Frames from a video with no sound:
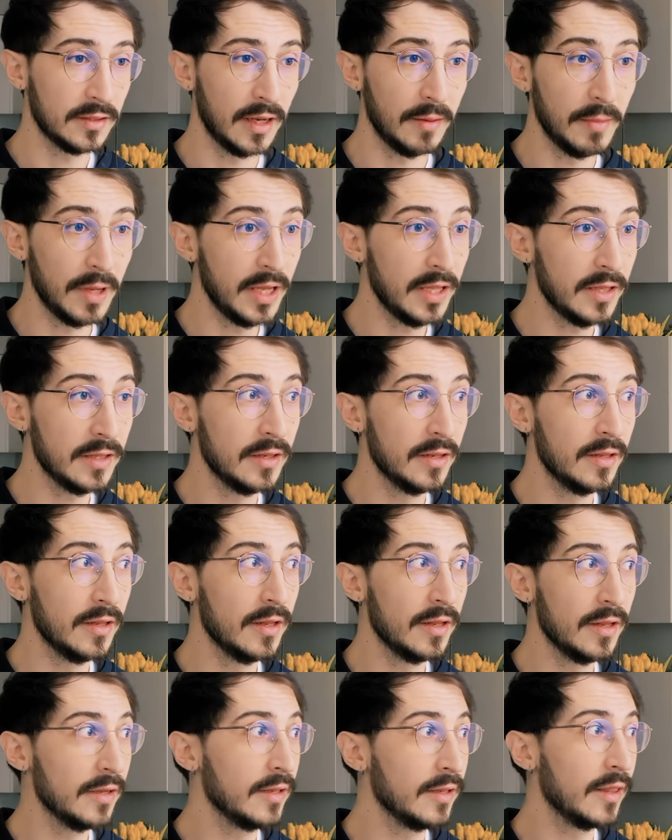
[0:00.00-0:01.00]
I
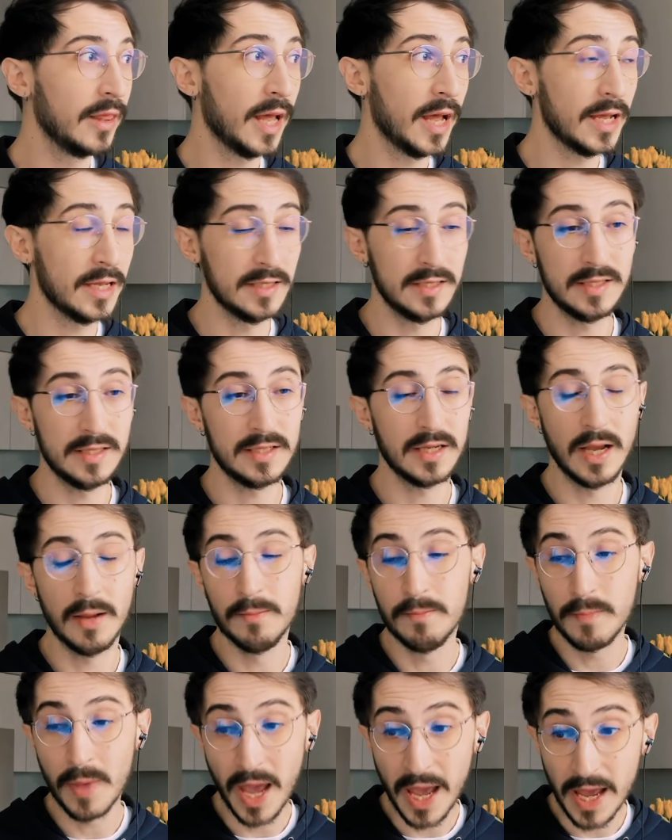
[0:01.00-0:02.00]
mean, there's
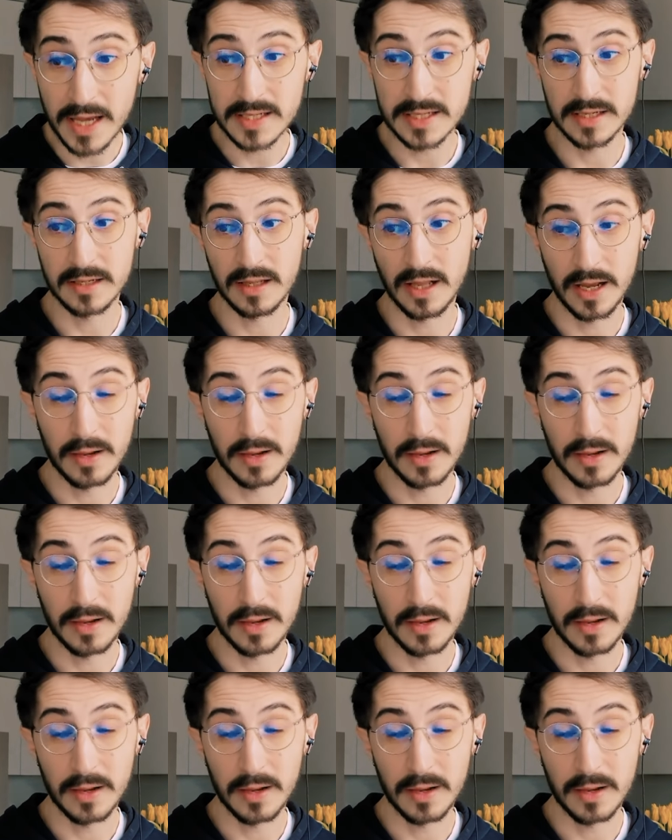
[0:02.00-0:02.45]
amazing,